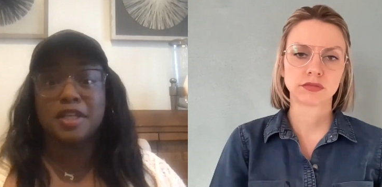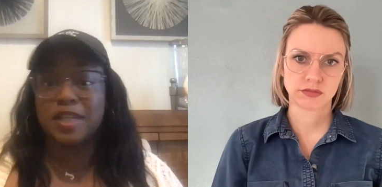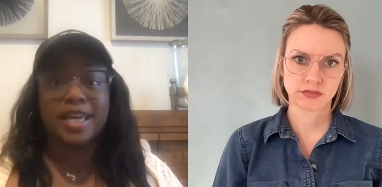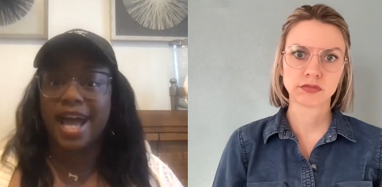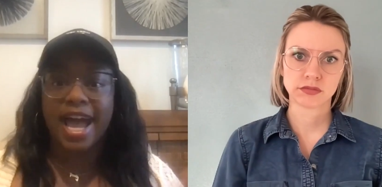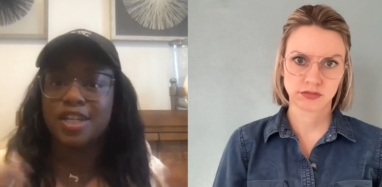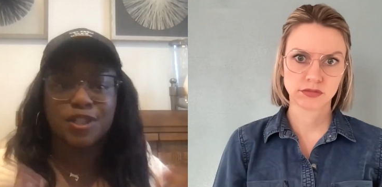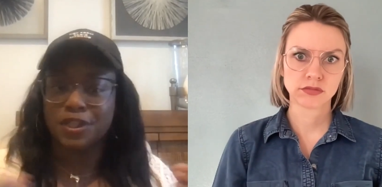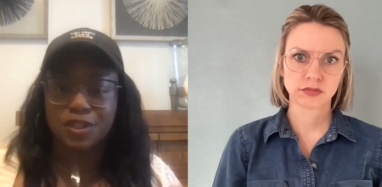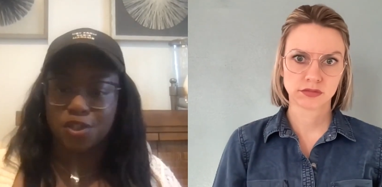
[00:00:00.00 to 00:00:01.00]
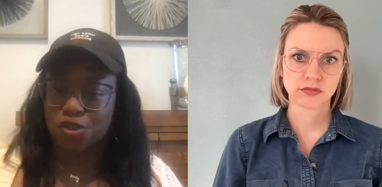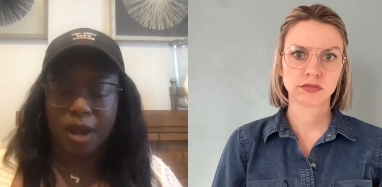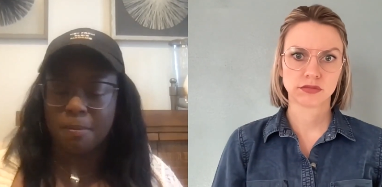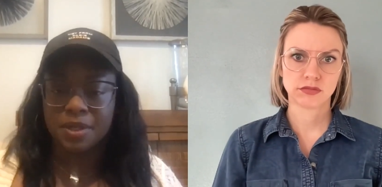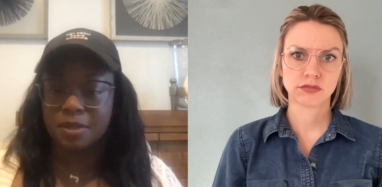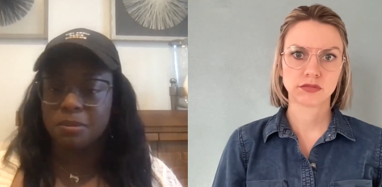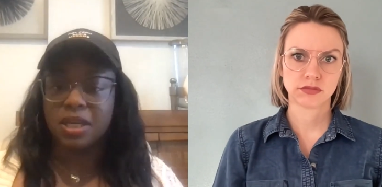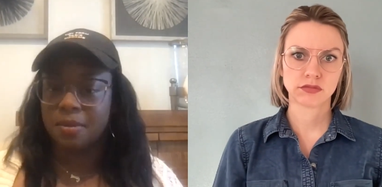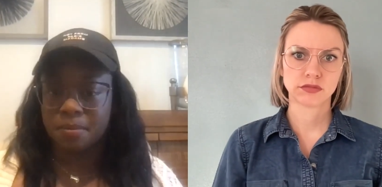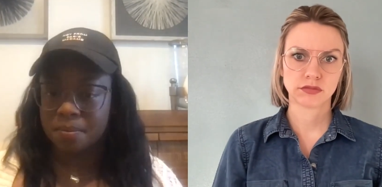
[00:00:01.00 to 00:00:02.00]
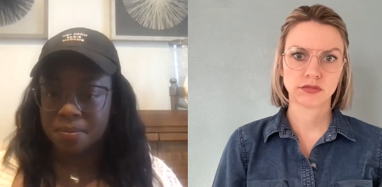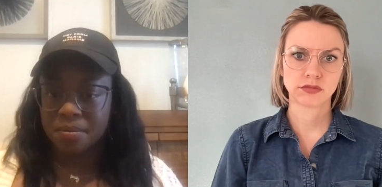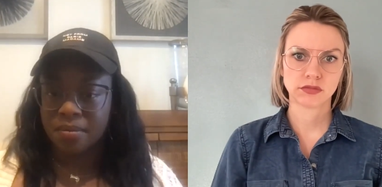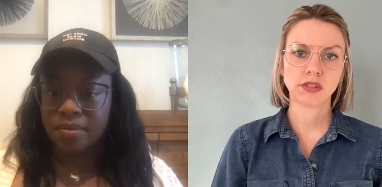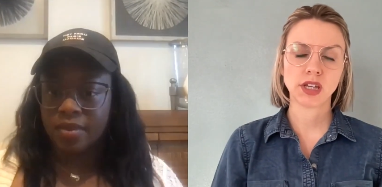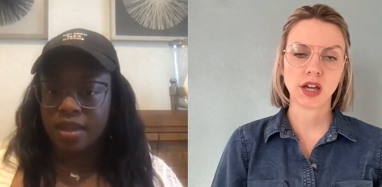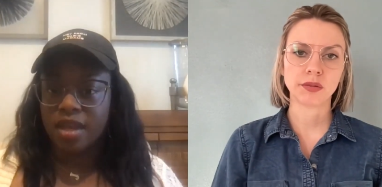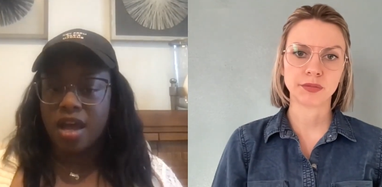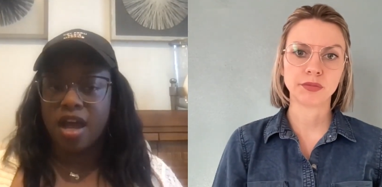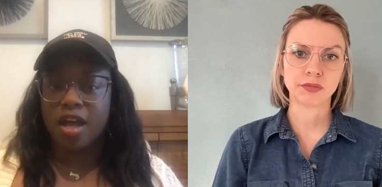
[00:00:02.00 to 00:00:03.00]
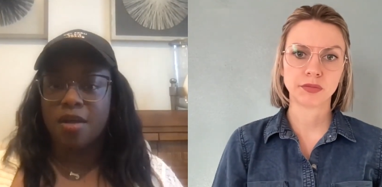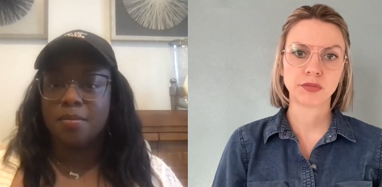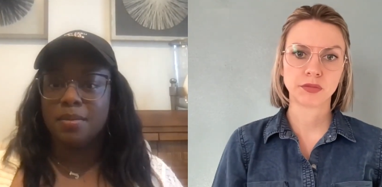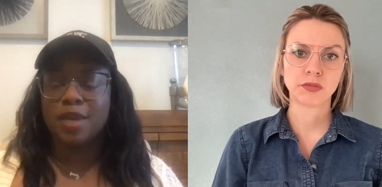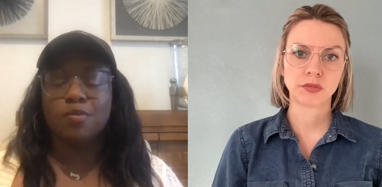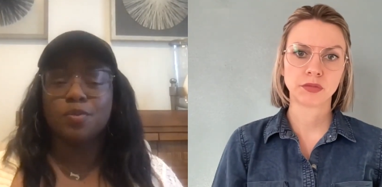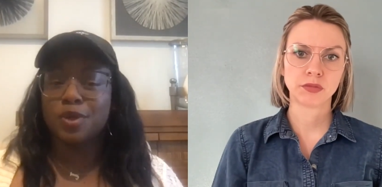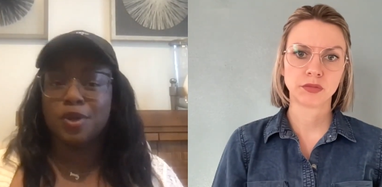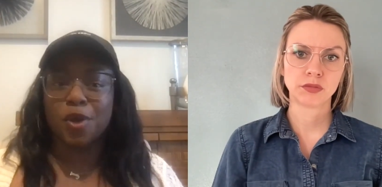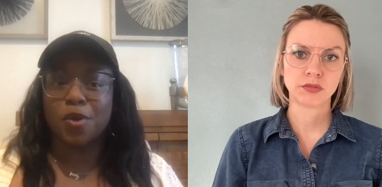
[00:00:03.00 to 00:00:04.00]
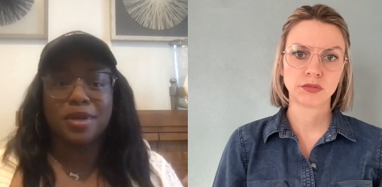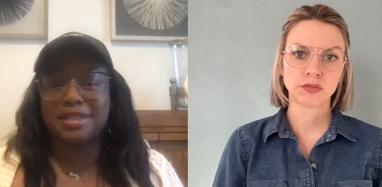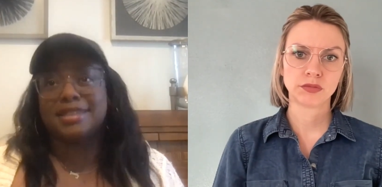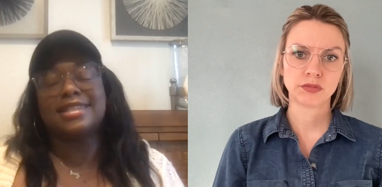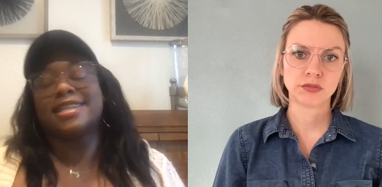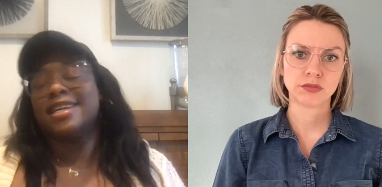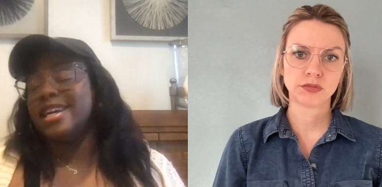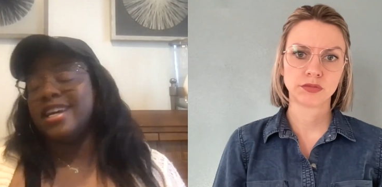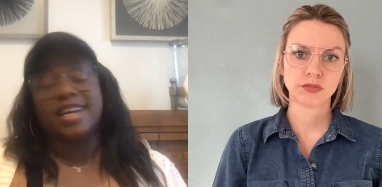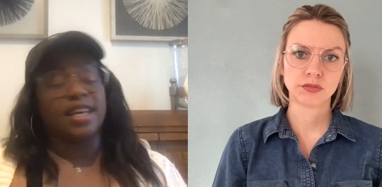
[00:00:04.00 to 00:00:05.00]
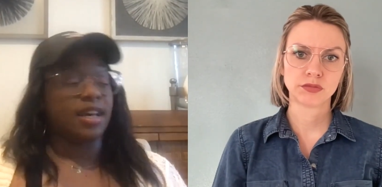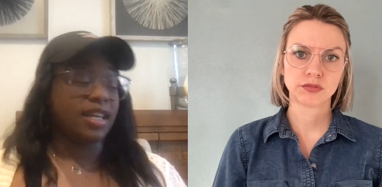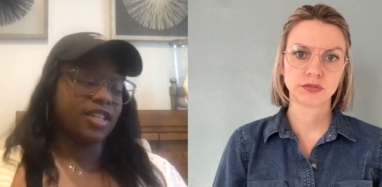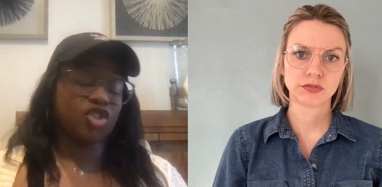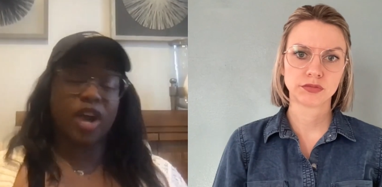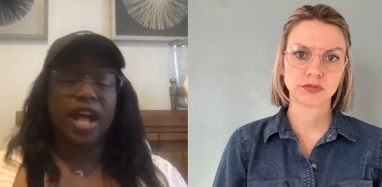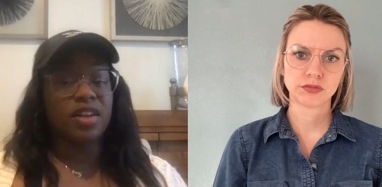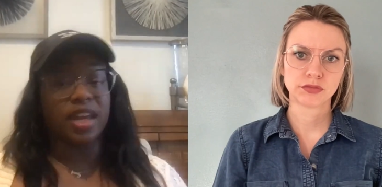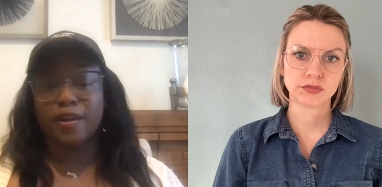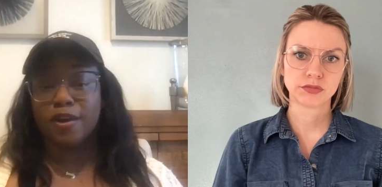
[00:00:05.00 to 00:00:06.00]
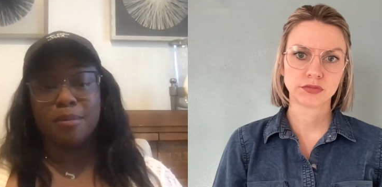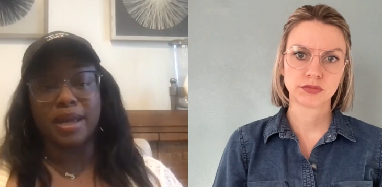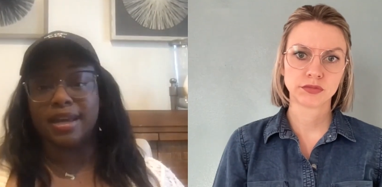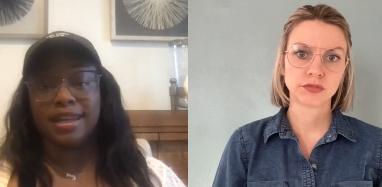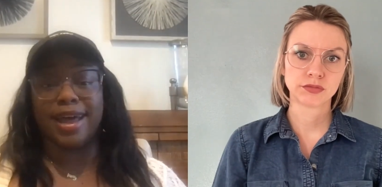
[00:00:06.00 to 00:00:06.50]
Speaker 1: It's like I just needed to drop into me. Yeah. Um, and you know, it's honey, it's trial and error, man.